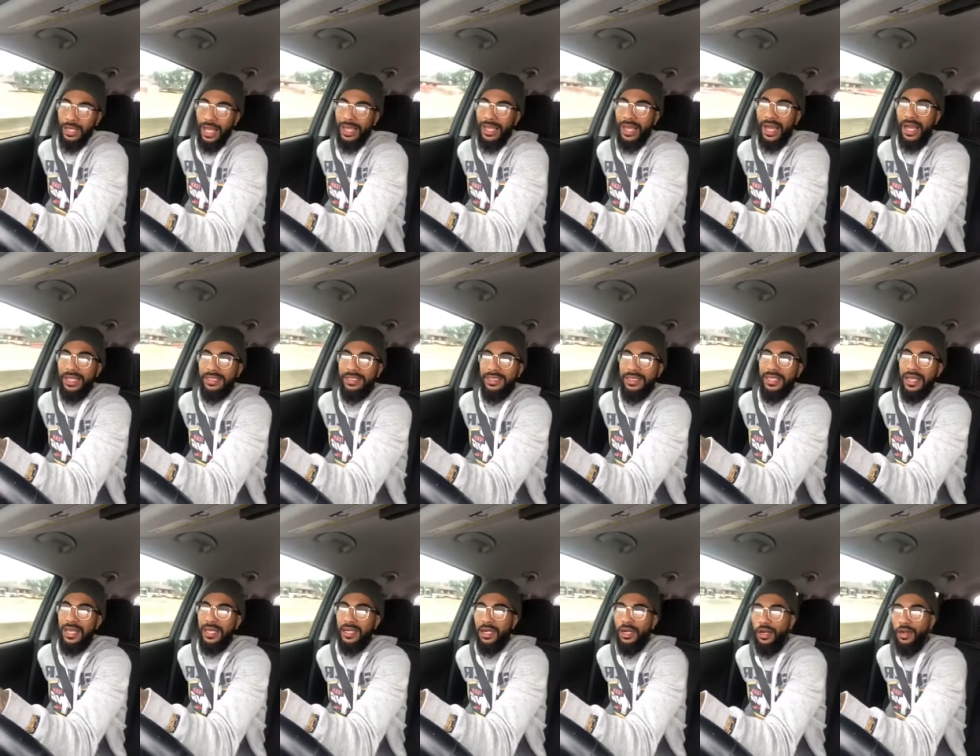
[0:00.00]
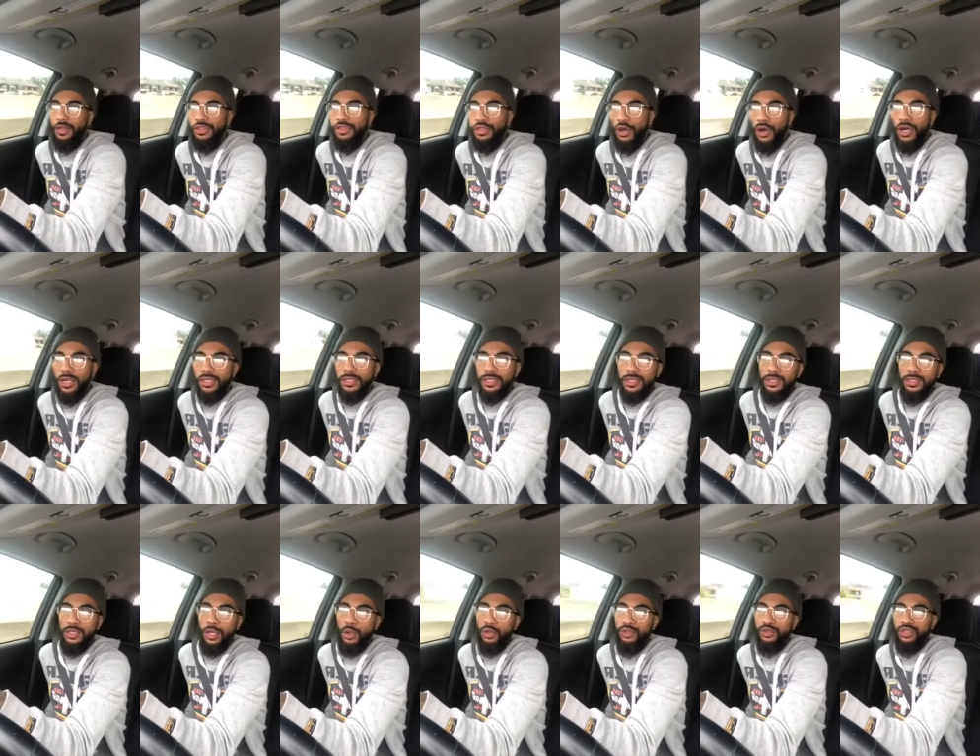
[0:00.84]
Like I said, uh, thoughts
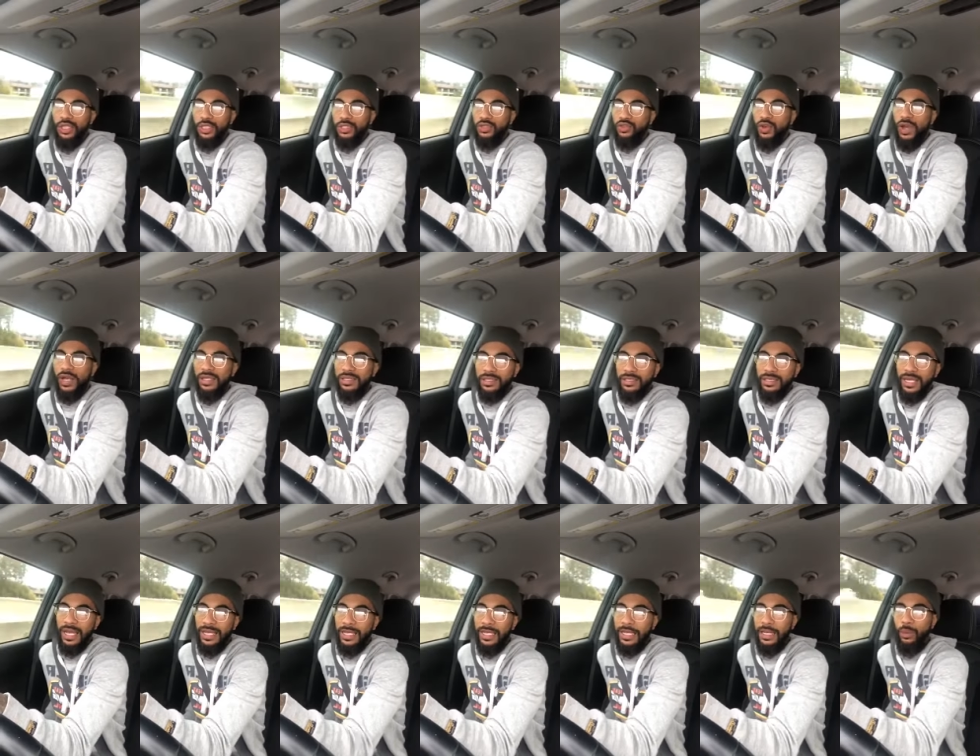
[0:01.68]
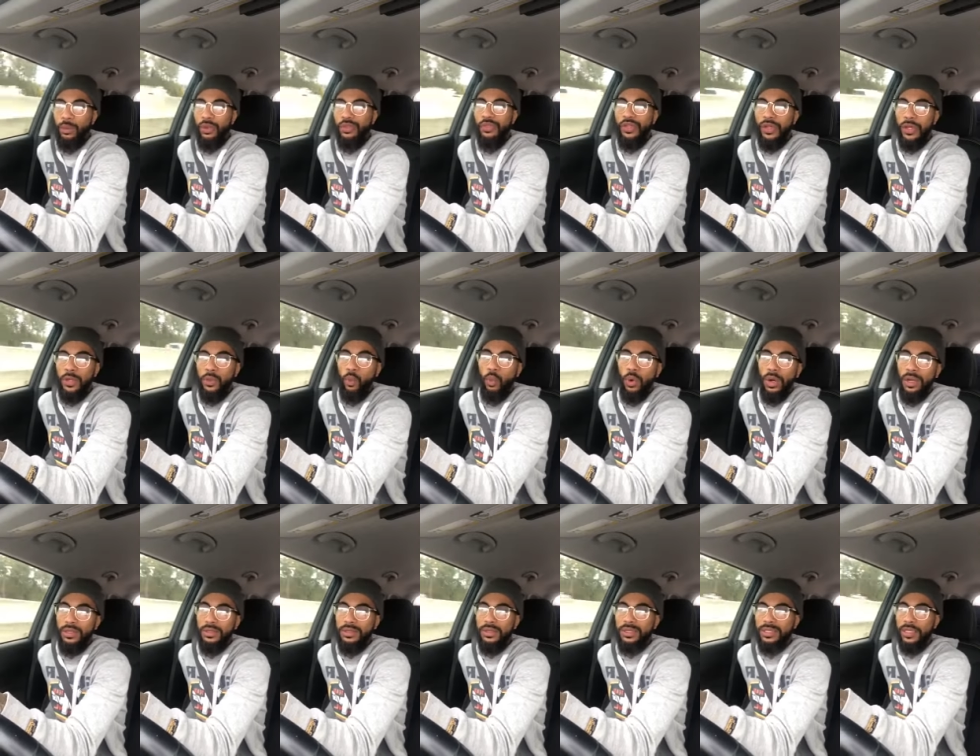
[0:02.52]
don't just resonate within
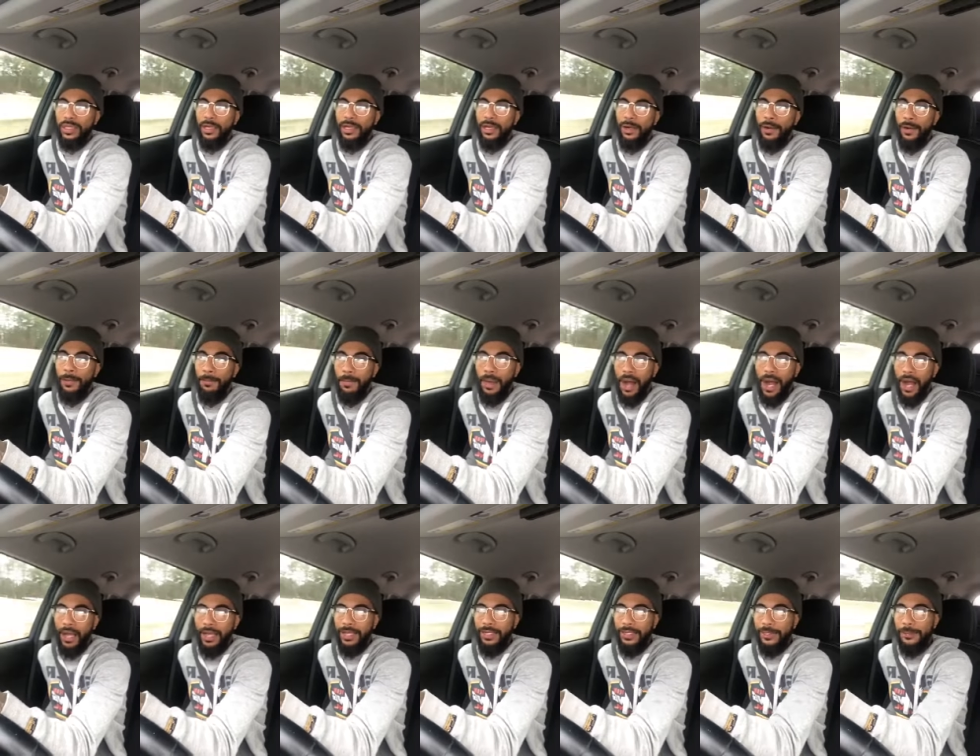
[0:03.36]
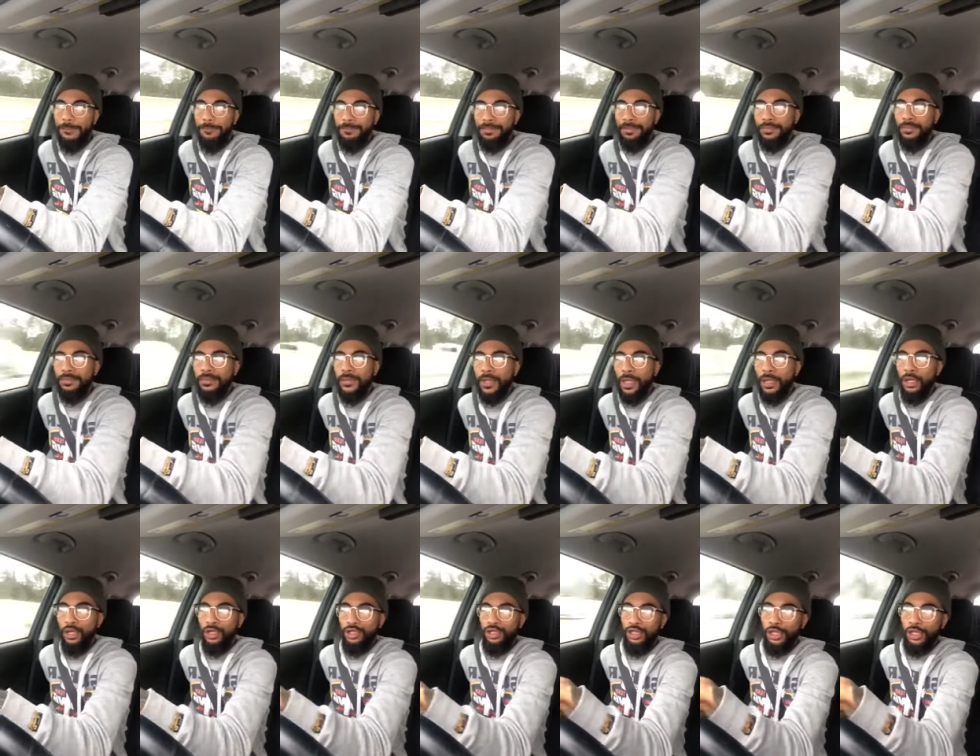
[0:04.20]
one's uh, mind.